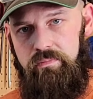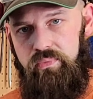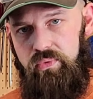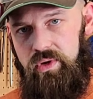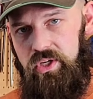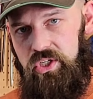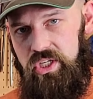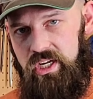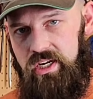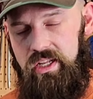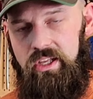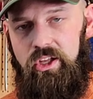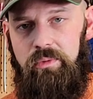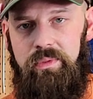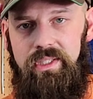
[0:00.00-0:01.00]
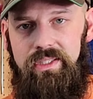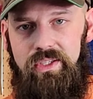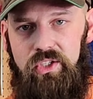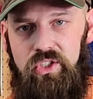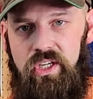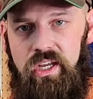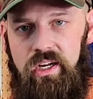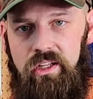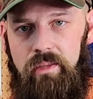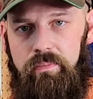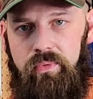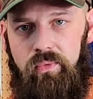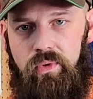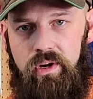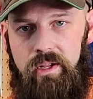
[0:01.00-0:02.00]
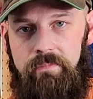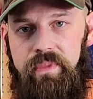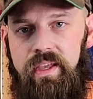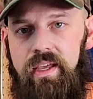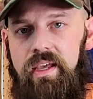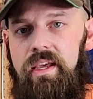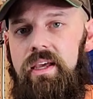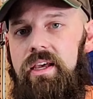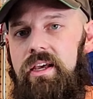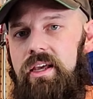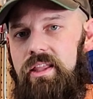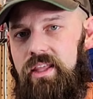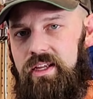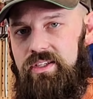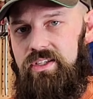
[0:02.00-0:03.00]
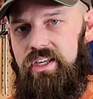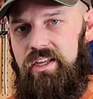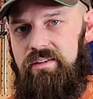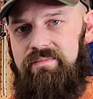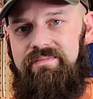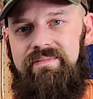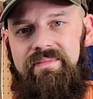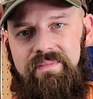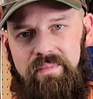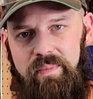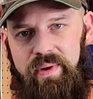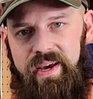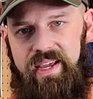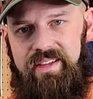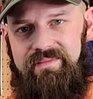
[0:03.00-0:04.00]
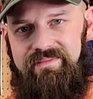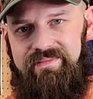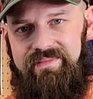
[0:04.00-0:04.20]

appreciated to help get this channel up and running. Thanks again. Bye.